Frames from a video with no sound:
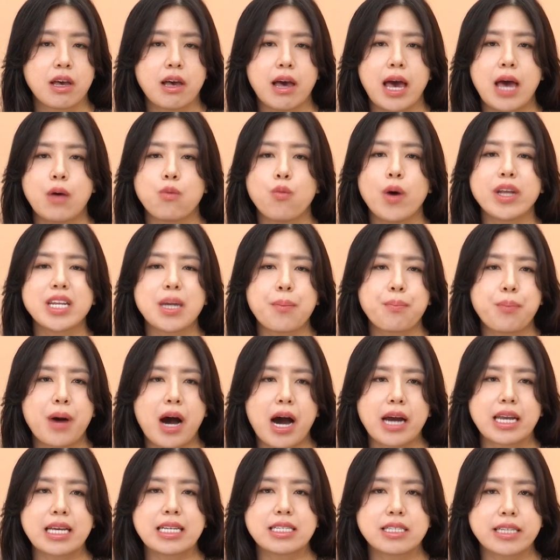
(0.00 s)
and what that
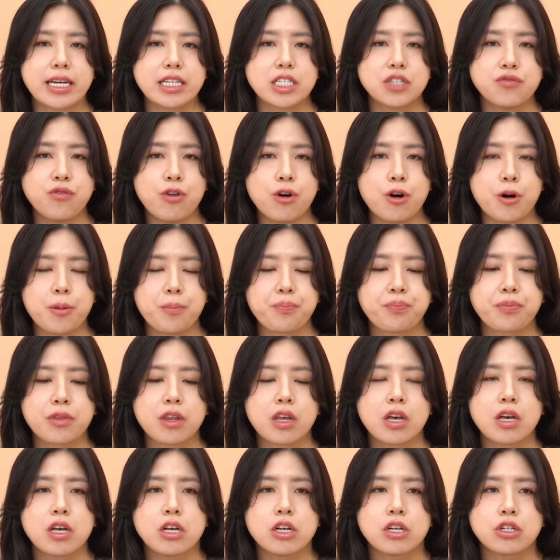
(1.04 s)
party stands for.
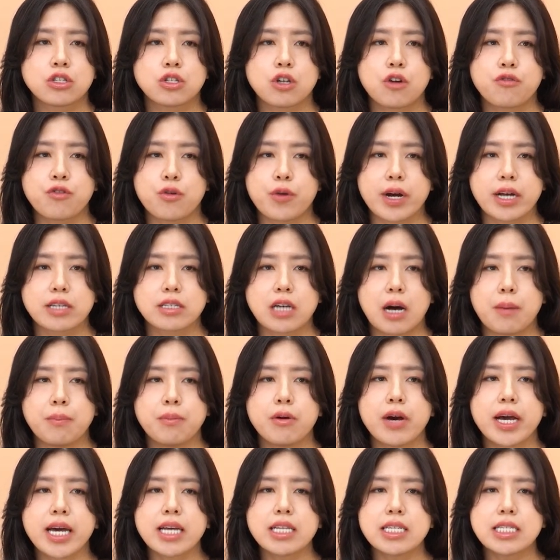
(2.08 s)
So for
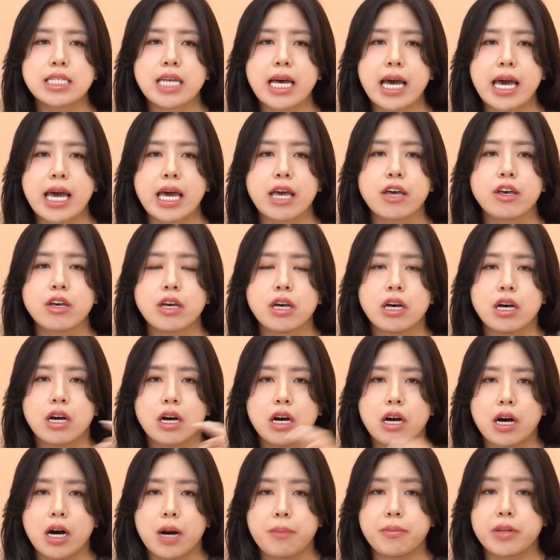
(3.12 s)
example, I can say
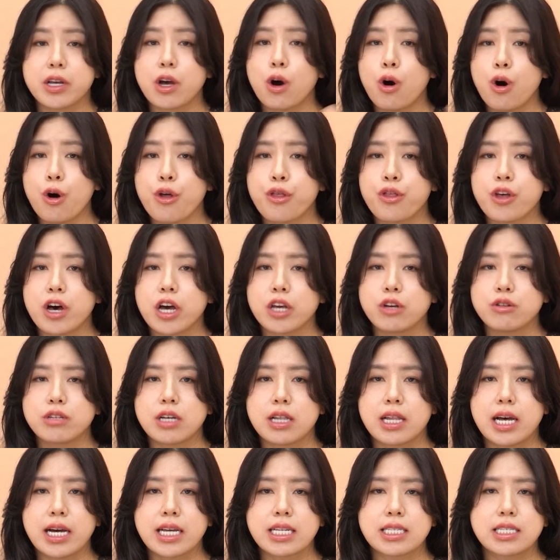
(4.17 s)
the author
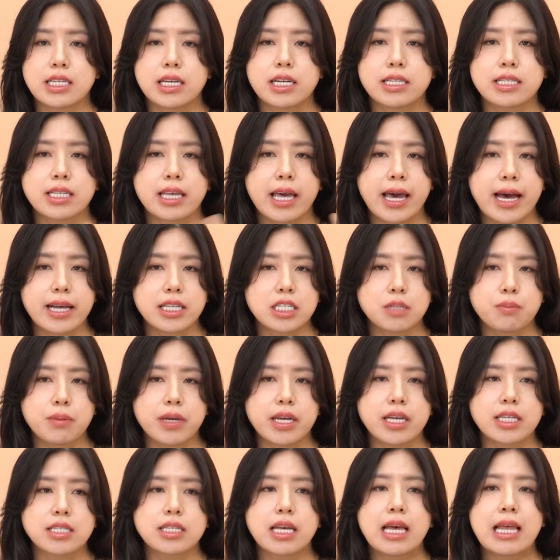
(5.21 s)
utilizes
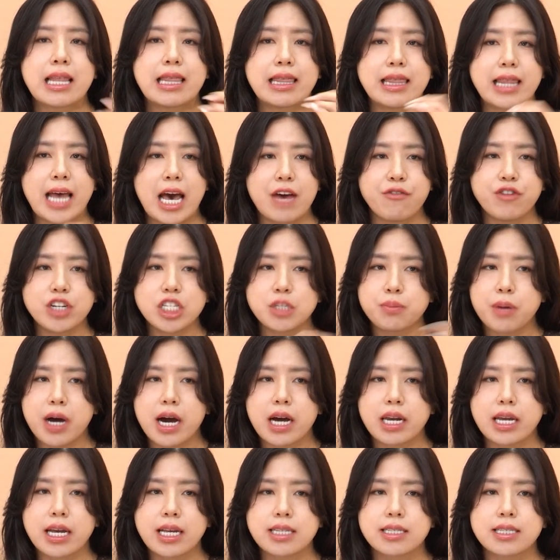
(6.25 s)
Gatsby's lavish
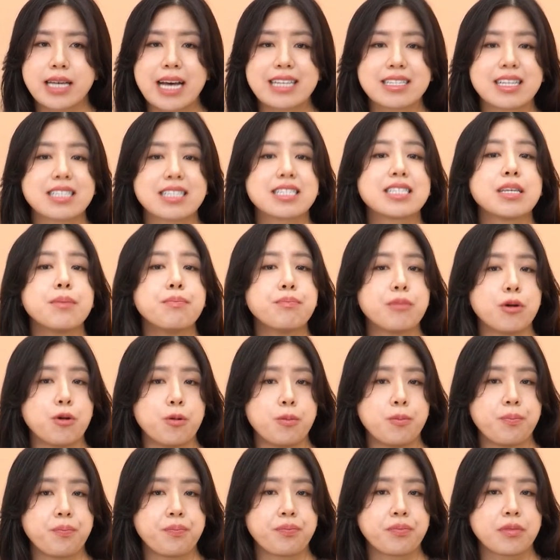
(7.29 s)
parties as a
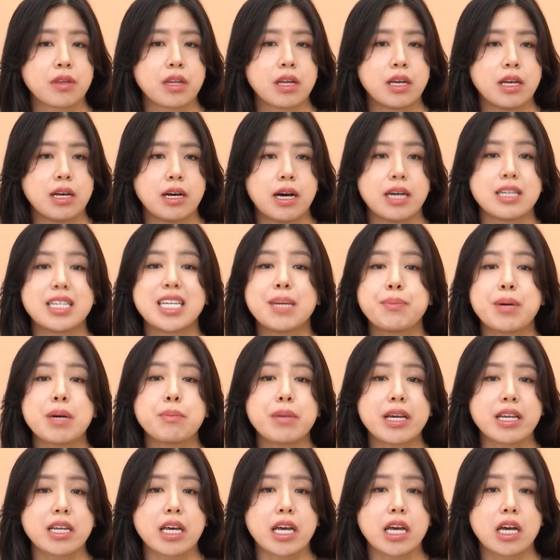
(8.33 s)
symbol, a deeper
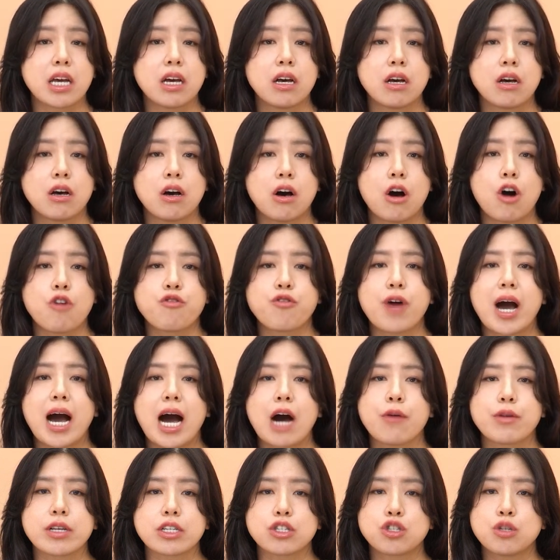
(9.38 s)
meaning of
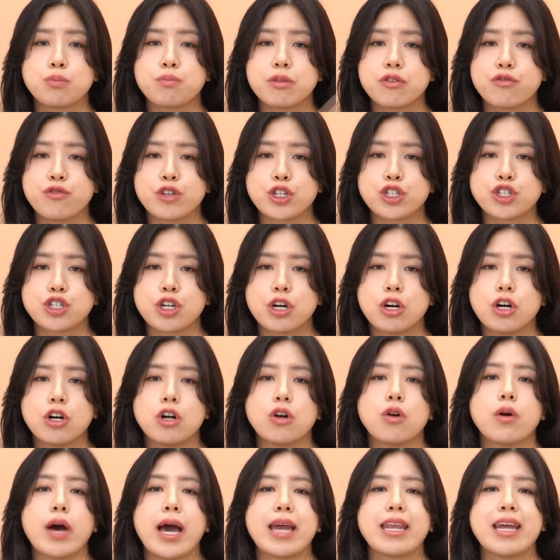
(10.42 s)
how it's
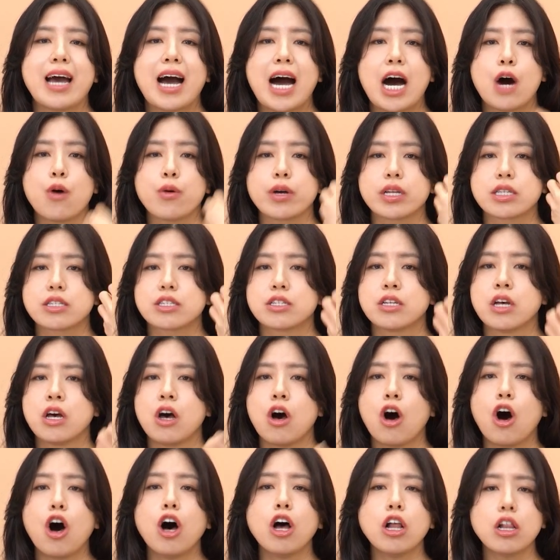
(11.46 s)
superficial and how it's
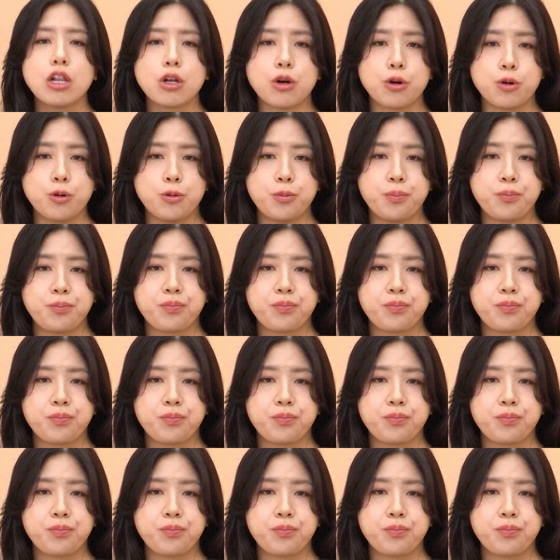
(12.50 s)
hollow.